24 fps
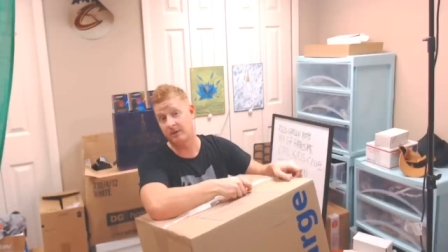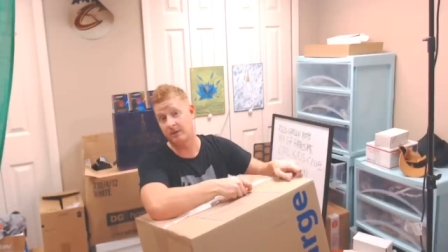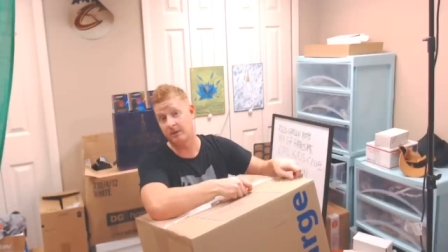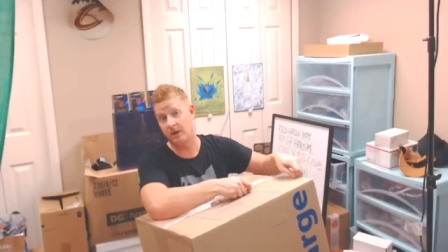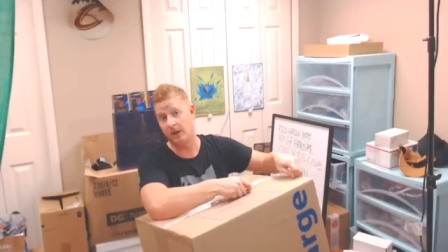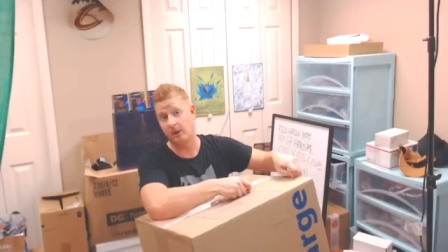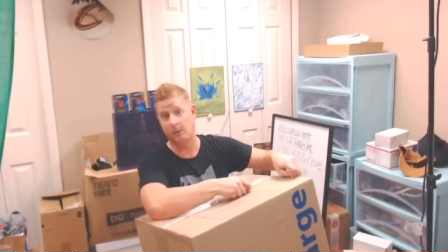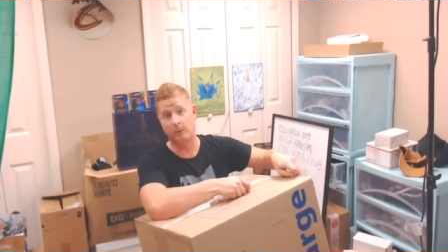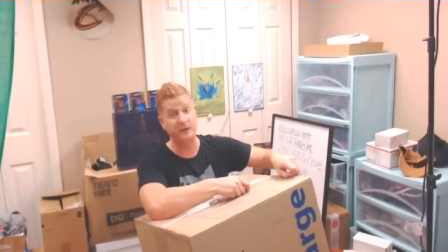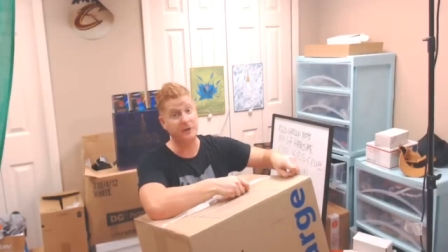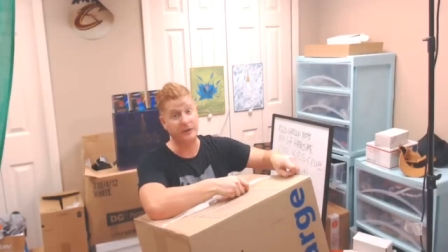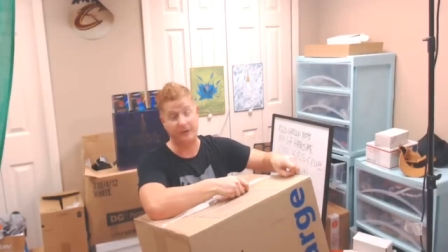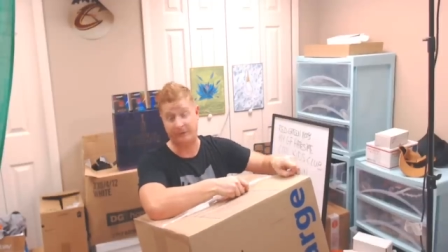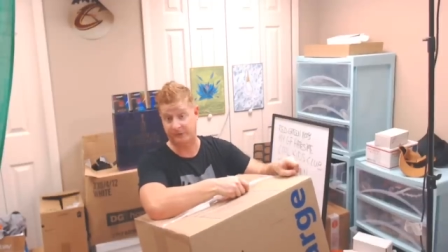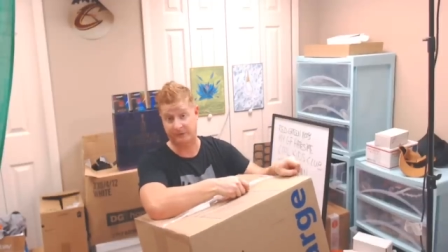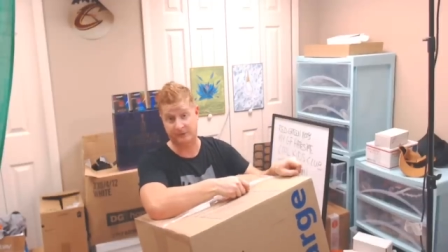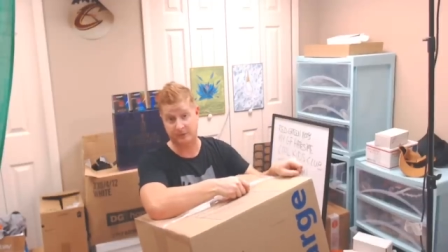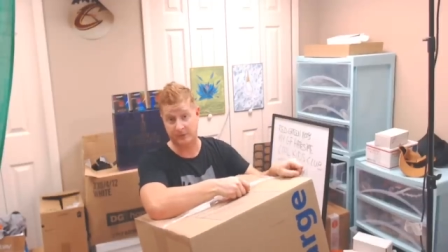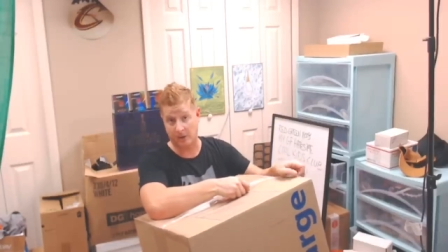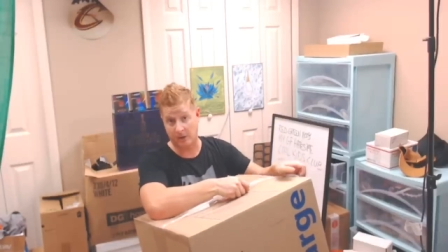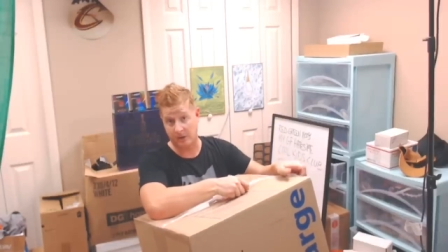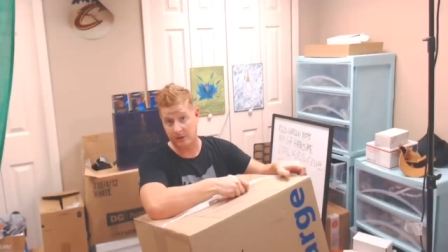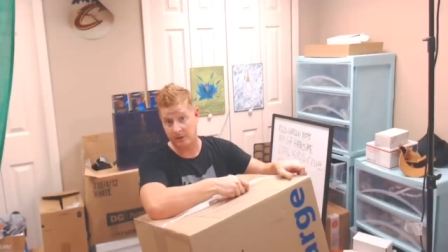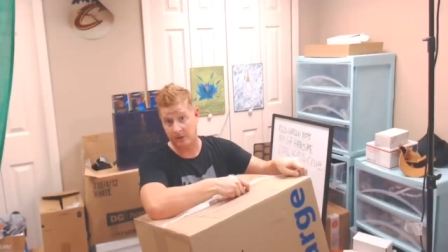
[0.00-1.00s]
And we just
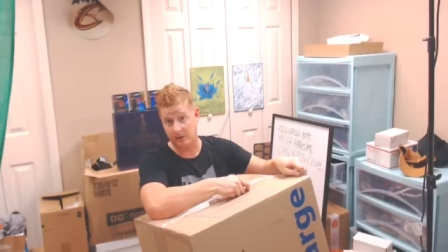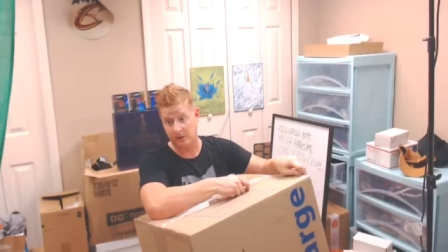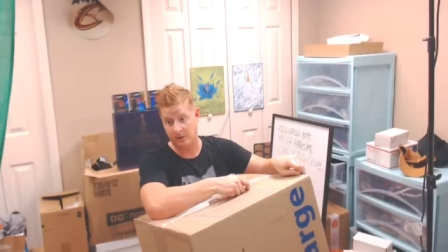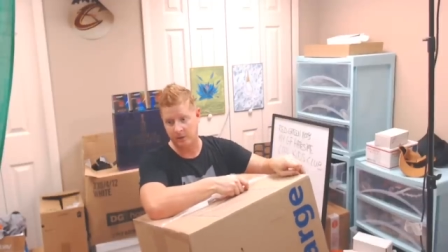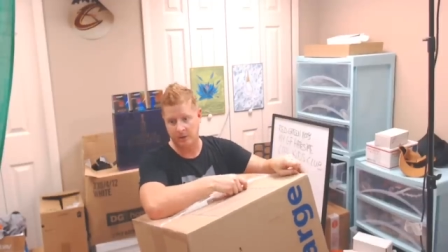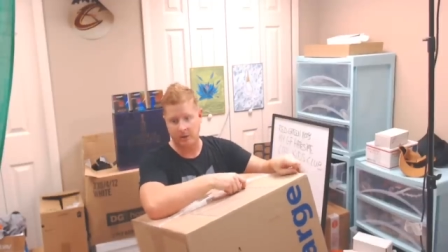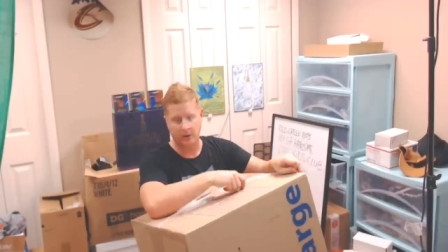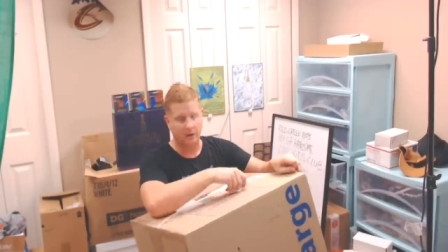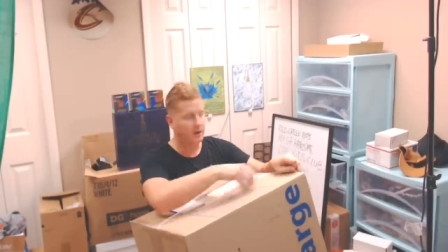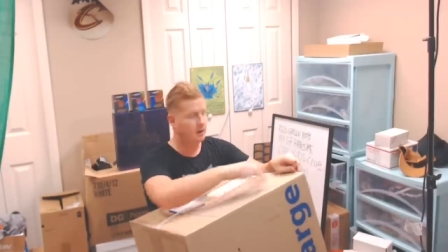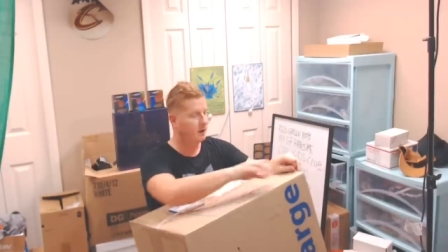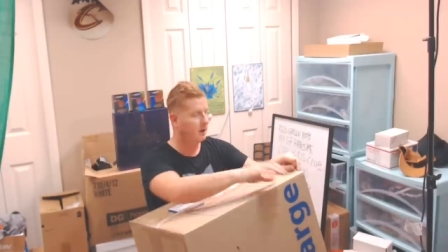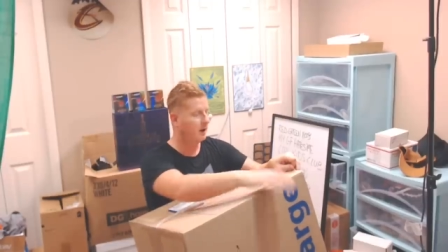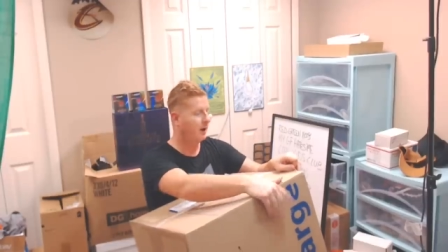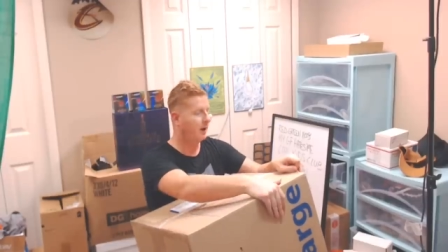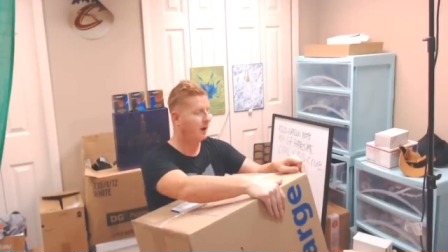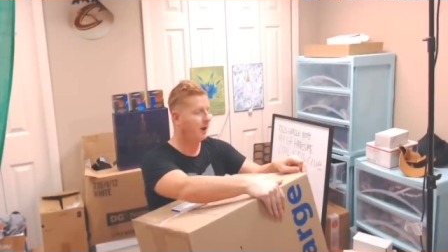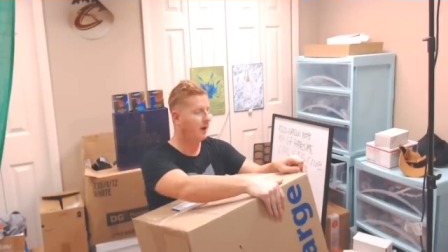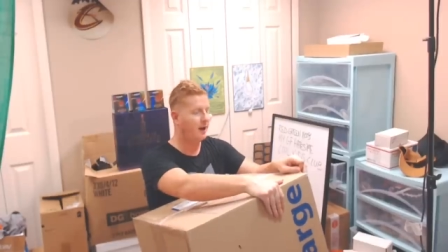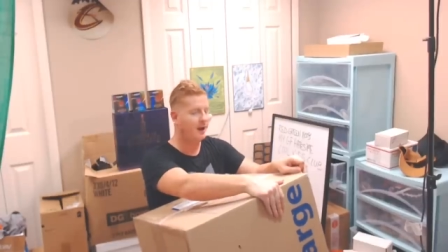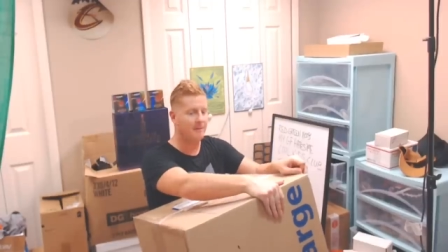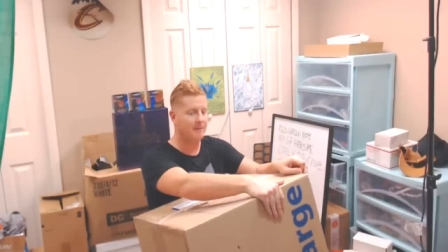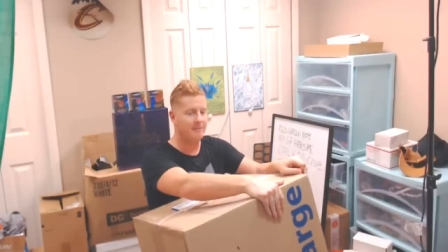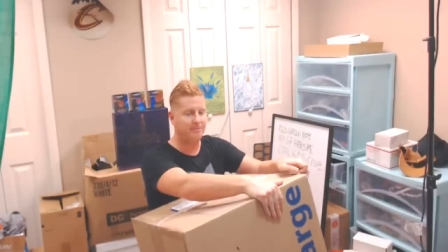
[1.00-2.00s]
started.
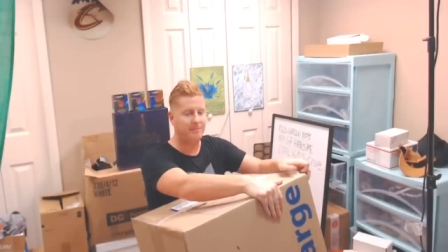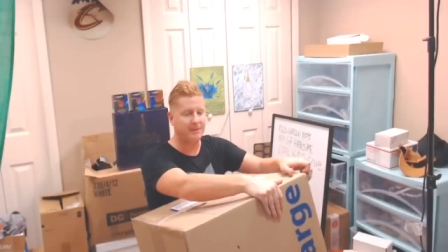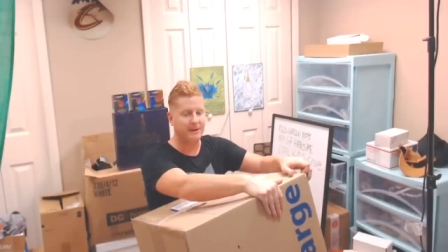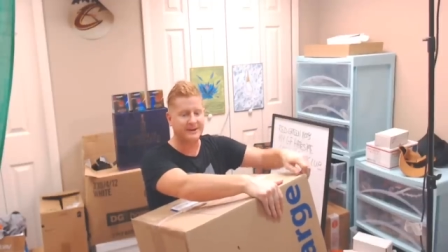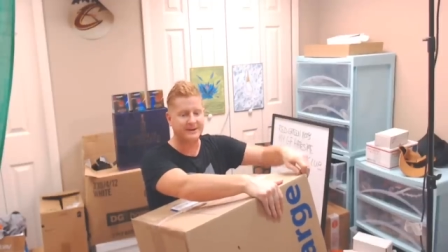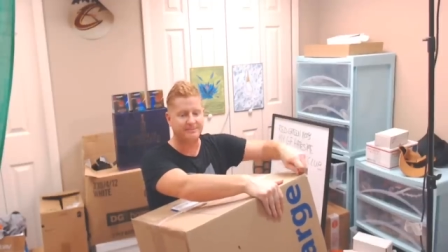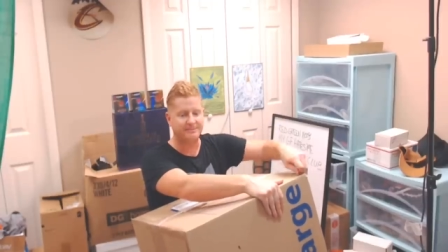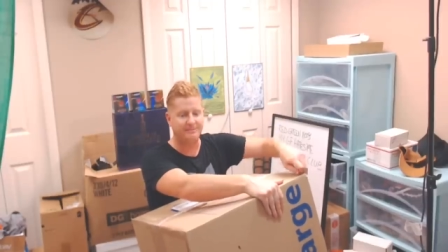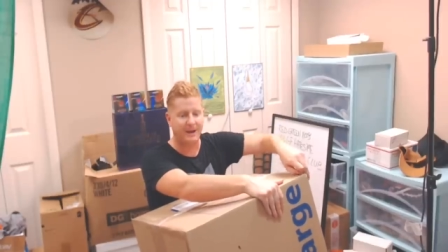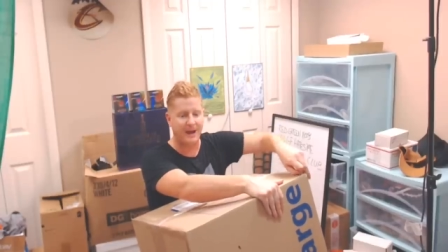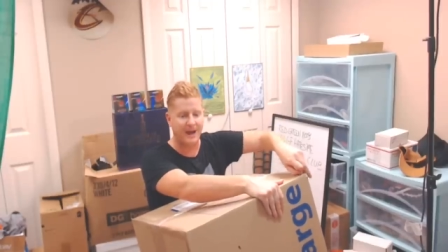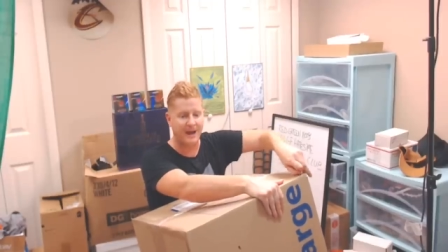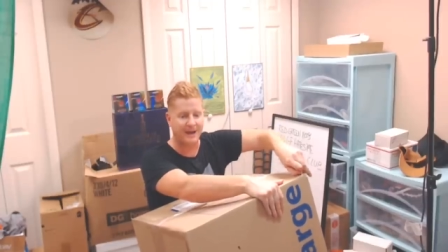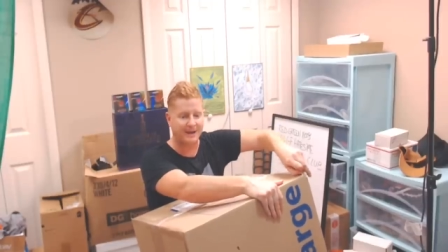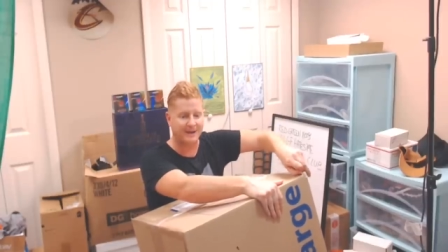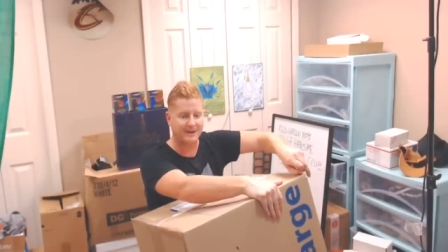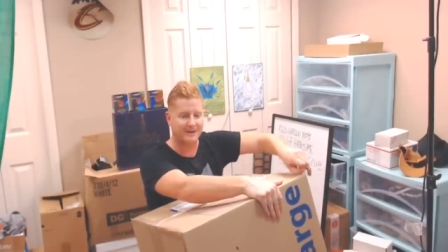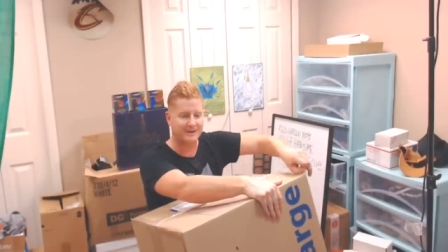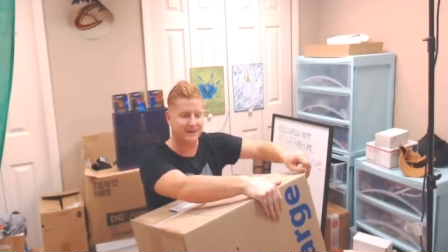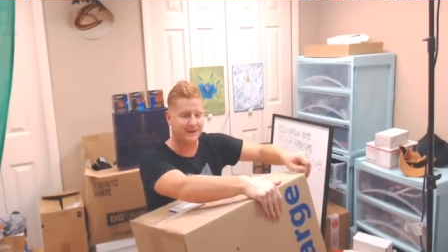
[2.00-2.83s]
Uh, biggest package